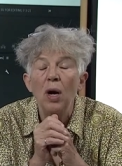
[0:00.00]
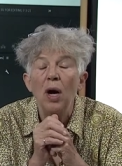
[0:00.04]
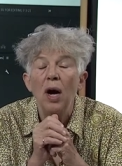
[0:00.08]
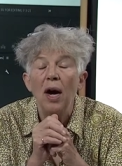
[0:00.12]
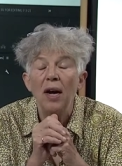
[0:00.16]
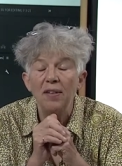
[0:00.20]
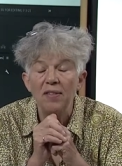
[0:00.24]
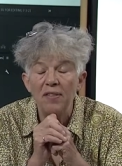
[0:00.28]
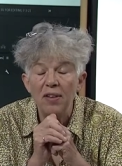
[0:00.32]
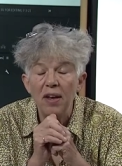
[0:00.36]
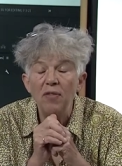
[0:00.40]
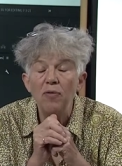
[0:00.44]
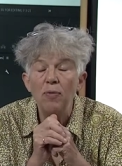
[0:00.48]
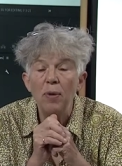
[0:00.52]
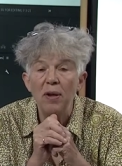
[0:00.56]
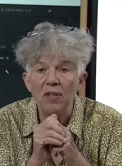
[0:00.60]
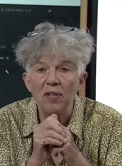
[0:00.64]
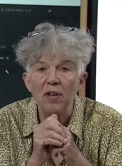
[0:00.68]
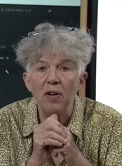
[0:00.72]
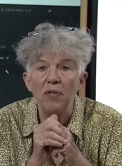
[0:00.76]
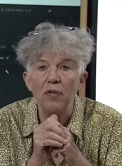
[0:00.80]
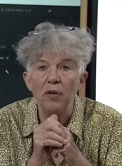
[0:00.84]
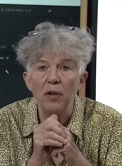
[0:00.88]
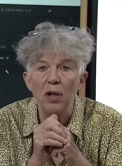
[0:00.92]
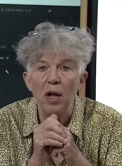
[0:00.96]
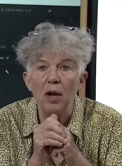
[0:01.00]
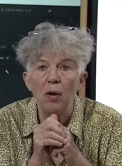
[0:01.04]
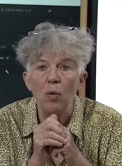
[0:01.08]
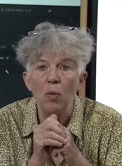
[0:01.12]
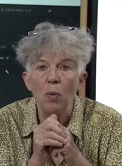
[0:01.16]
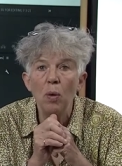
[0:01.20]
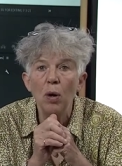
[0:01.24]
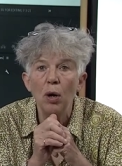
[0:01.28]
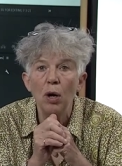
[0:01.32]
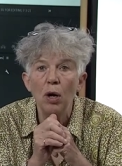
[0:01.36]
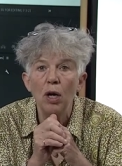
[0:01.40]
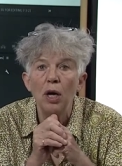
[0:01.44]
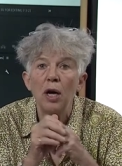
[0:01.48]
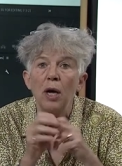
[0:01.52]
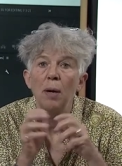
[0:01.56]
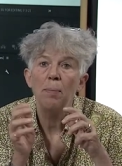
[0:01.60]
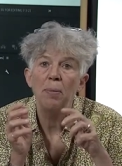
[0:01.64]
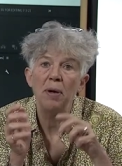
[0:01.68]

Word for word: I saved myself a lot of work